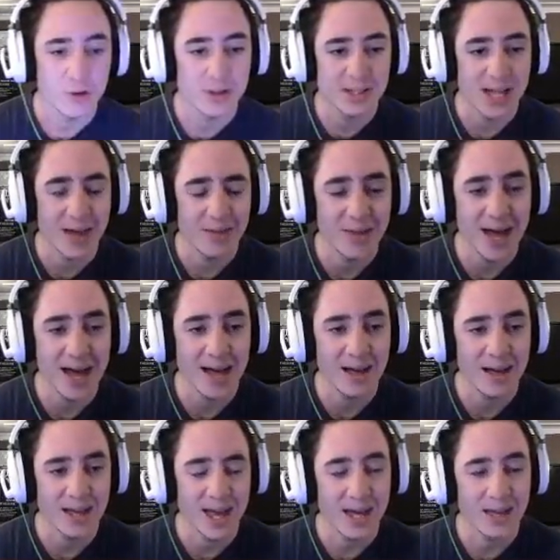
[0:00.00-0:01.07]
down that.
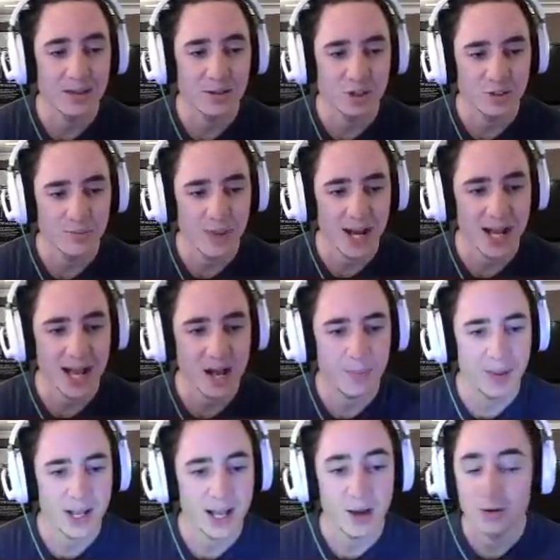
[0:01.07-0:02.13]
Okay, just back out,
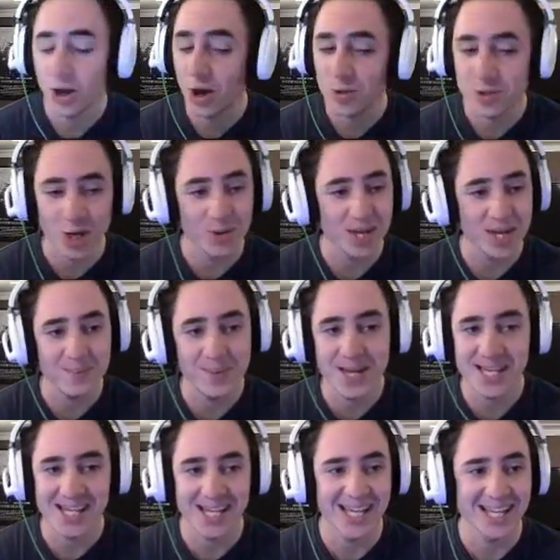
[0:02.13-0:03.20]
back out. No, don't keep
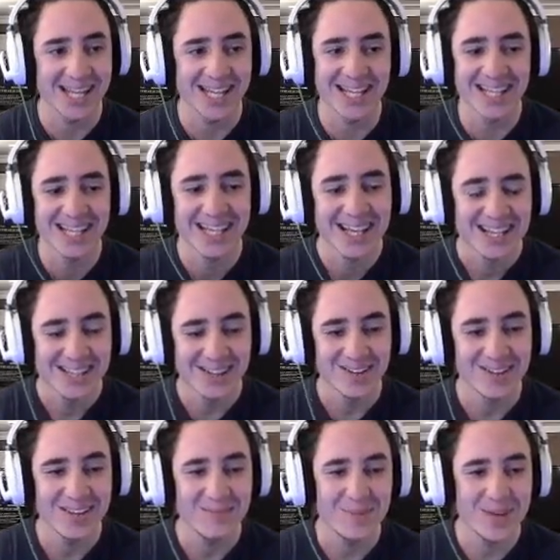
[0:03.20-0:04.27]
peeking it.
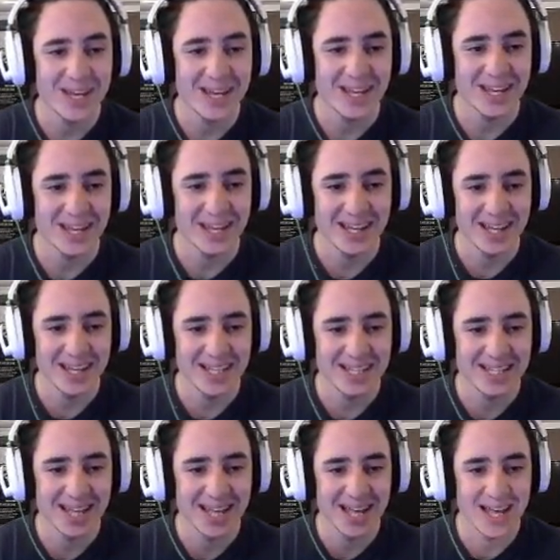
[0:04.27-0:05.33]
Don't keep peeking it. He's
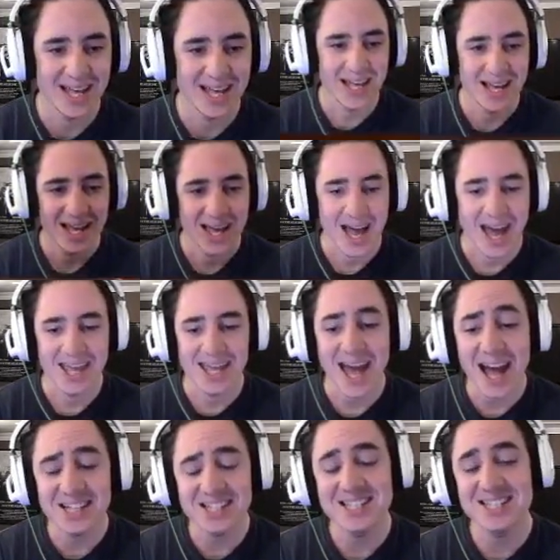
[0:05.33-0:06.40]
there. And he
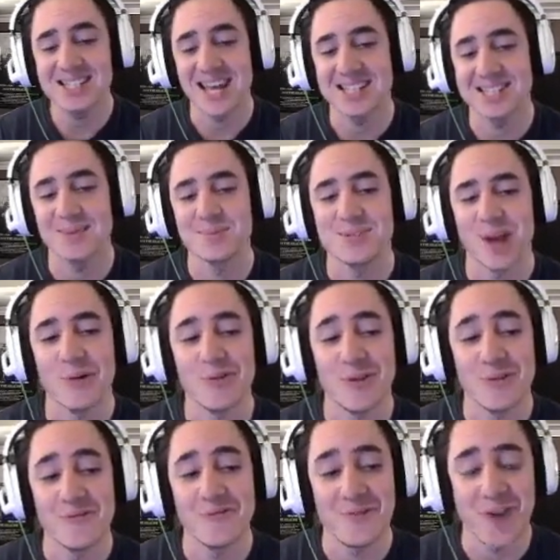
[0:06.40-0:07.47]
actually sets himself
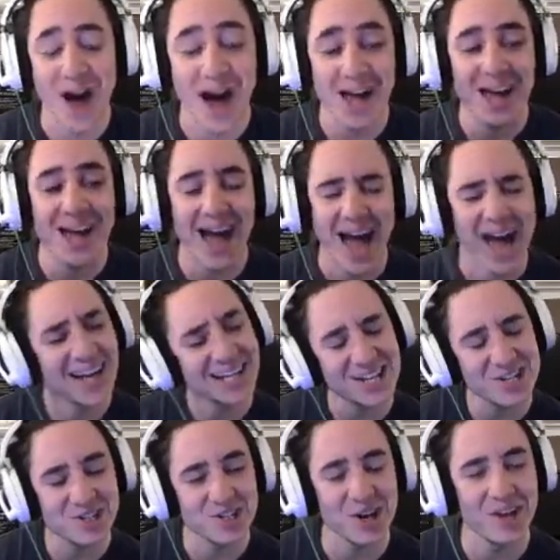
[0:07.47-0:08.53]
on fire and
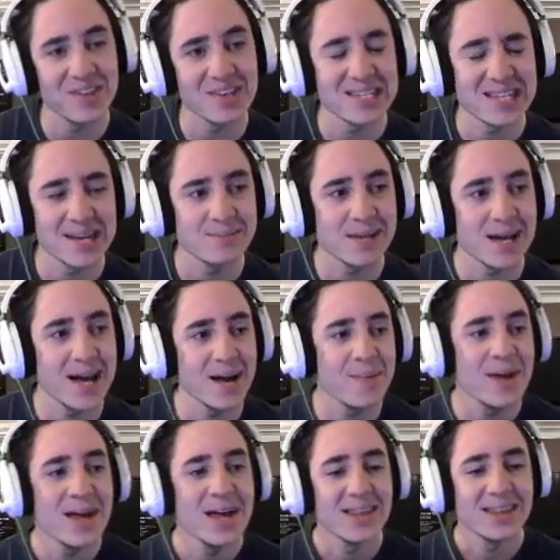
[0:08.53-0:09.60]
gets shot at the same time.
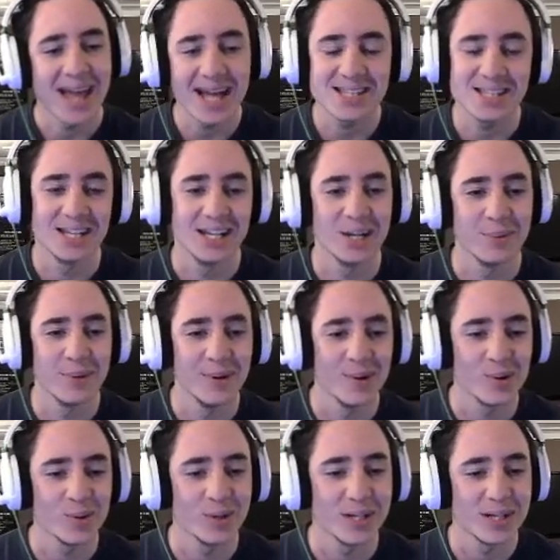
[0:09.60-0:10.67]
That's a little bit
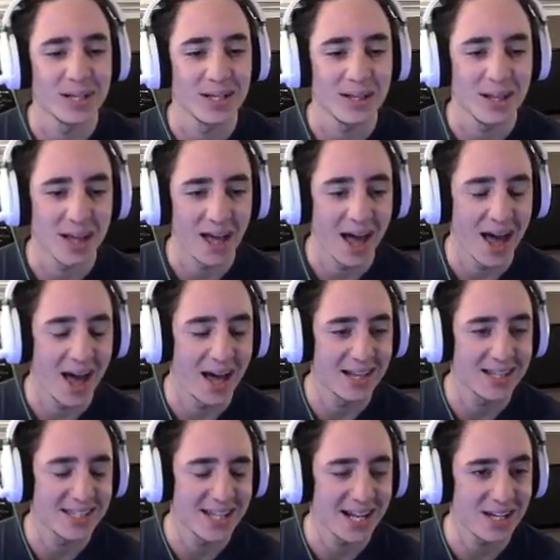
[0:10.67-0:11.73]
awkward. Try and
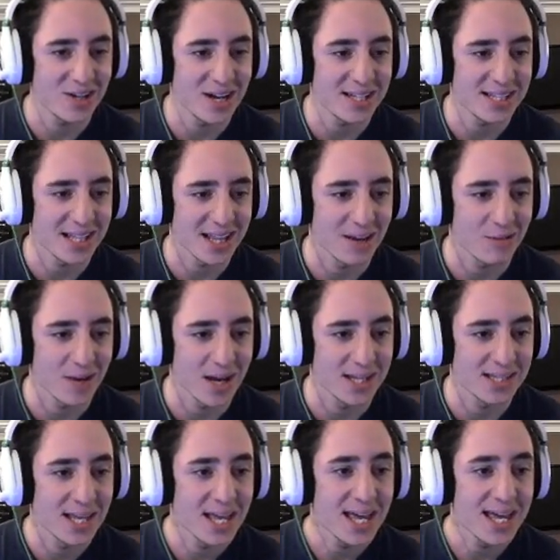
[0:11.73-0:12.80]
stick that
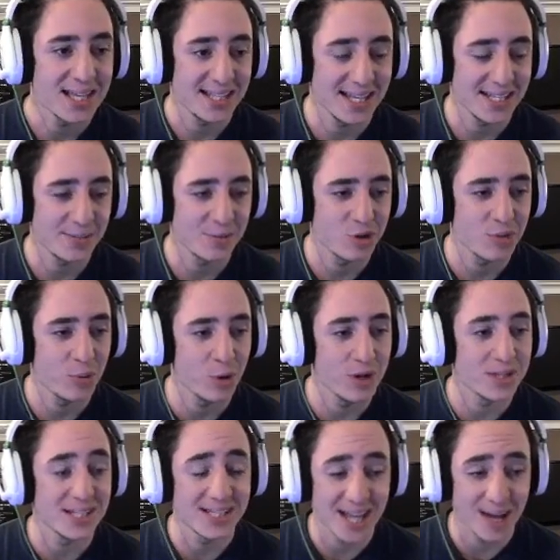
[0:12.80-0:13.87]
res. He sees him through the
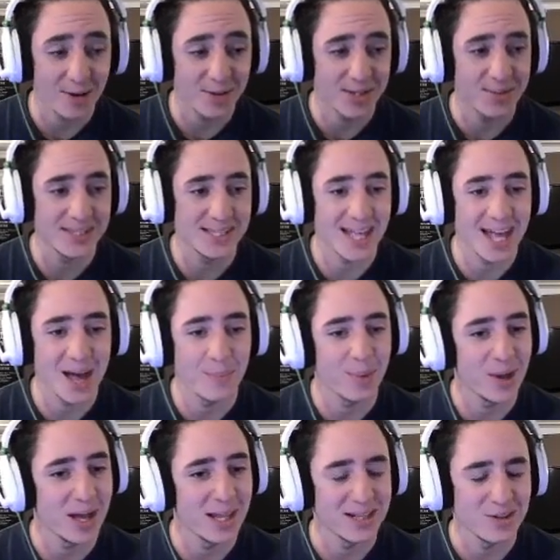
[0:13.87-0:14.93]
poison, tells him he's there,
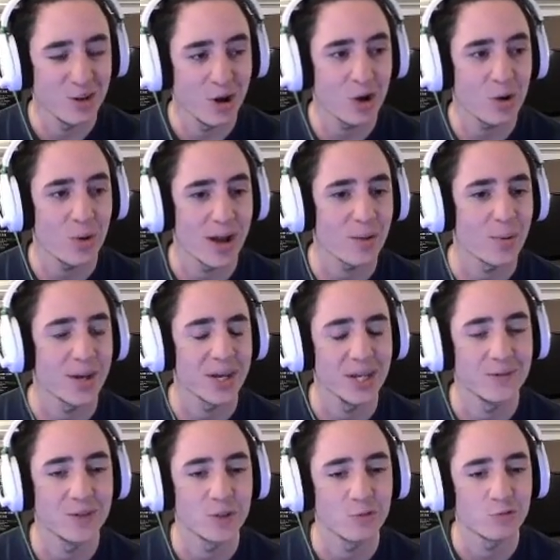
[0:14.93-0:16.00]
but not quite quick
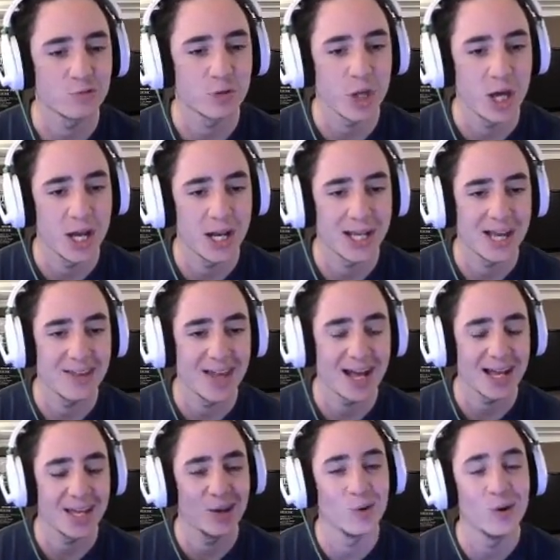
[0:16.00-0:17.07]
enough to turn and get that
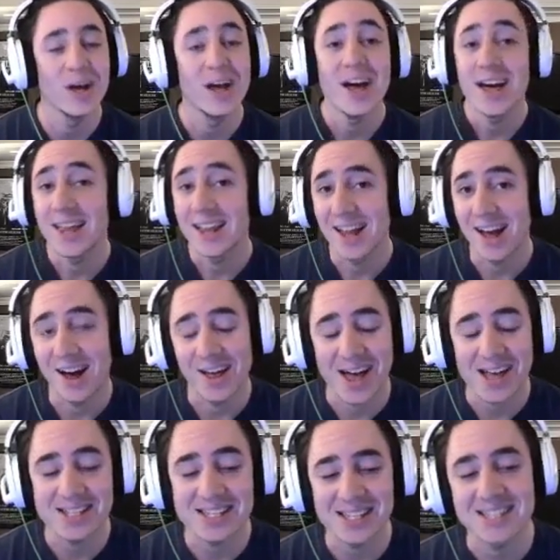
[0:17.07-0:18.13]
kill.
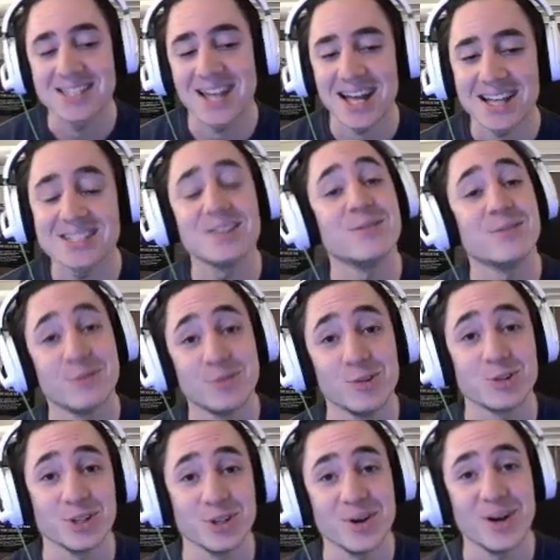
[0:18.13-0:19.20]
That's an
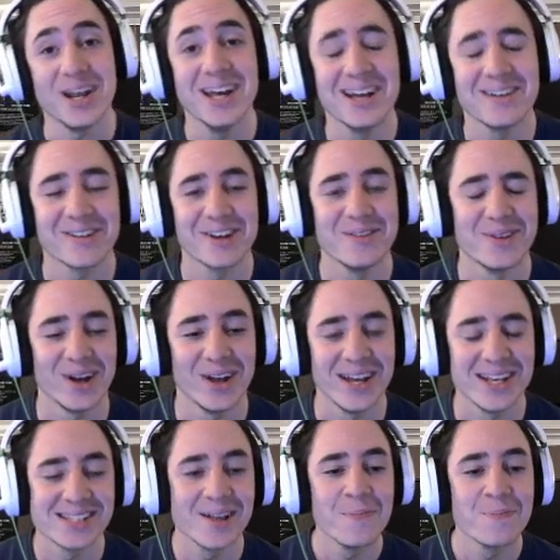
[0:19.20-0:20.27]
unfortunate one. I'm going to be
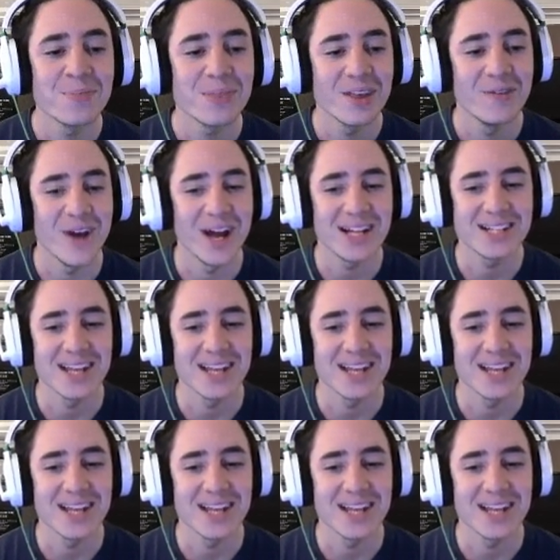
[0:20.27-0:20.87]
honest. The fact